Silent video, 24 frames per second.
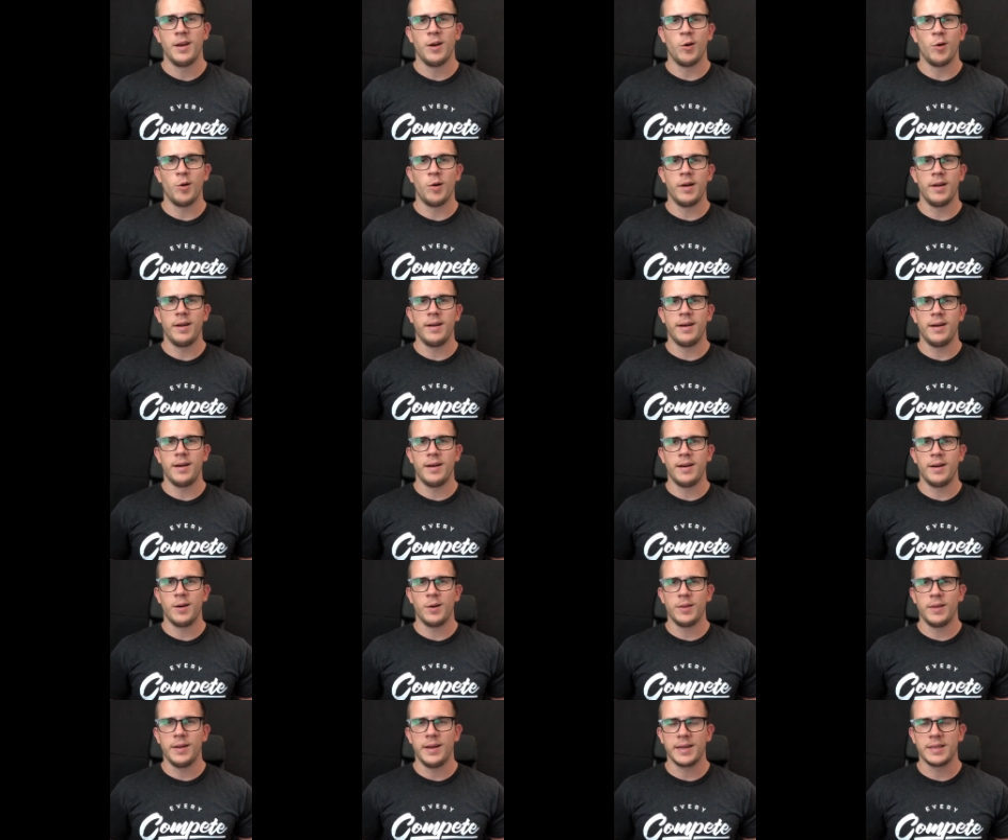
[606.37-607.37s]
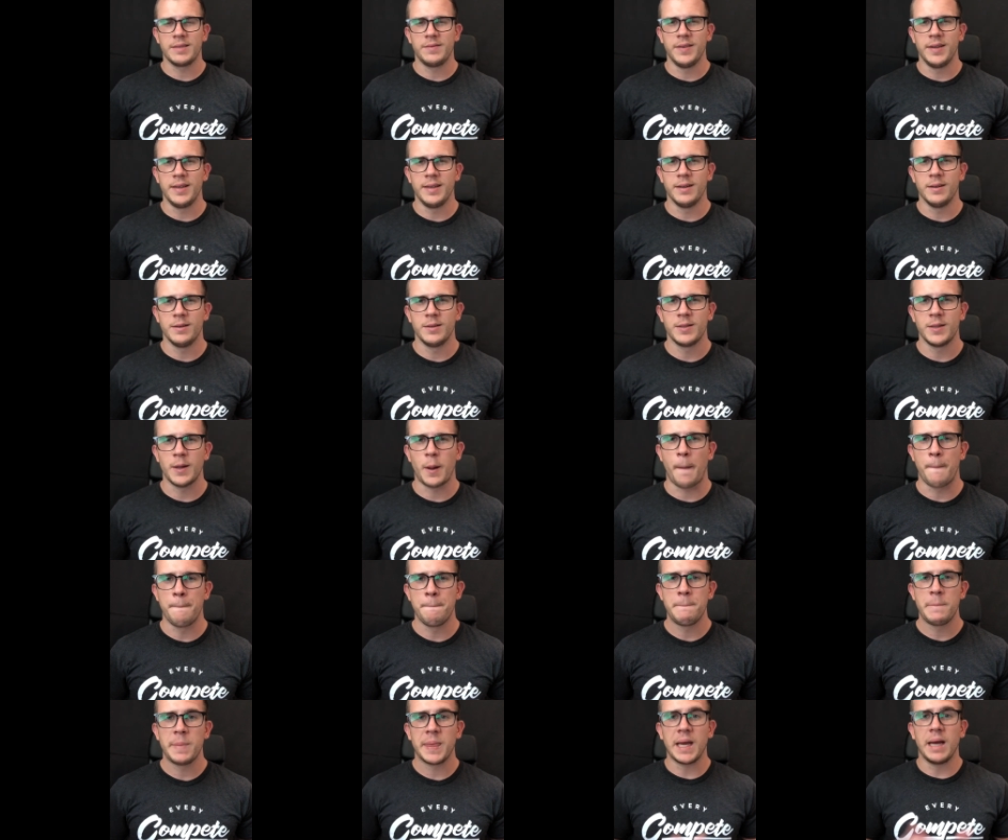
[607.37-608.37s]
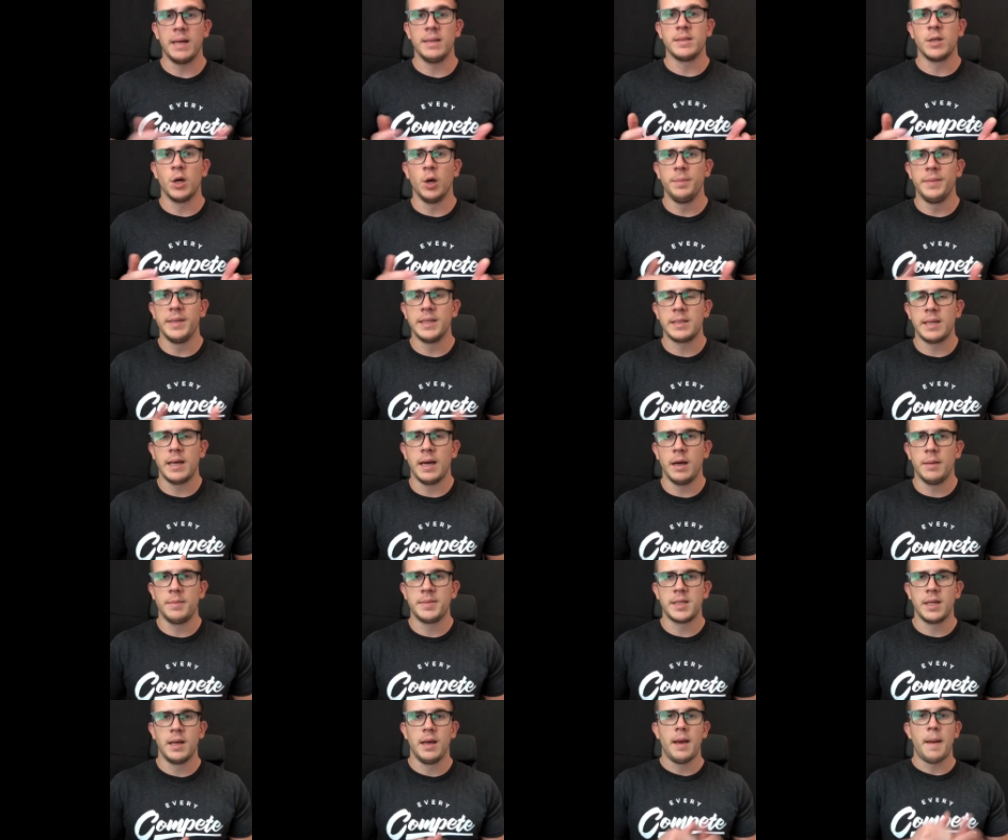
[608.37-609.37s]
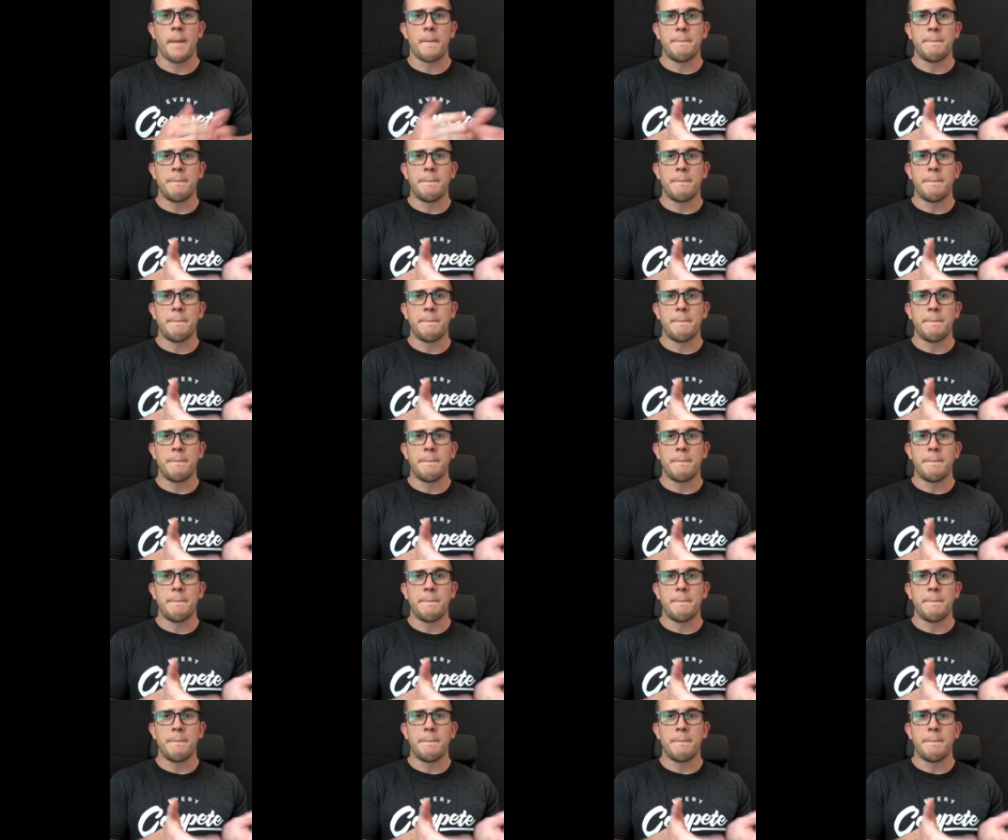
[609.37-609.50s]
on the next video. So guys, hope this helps.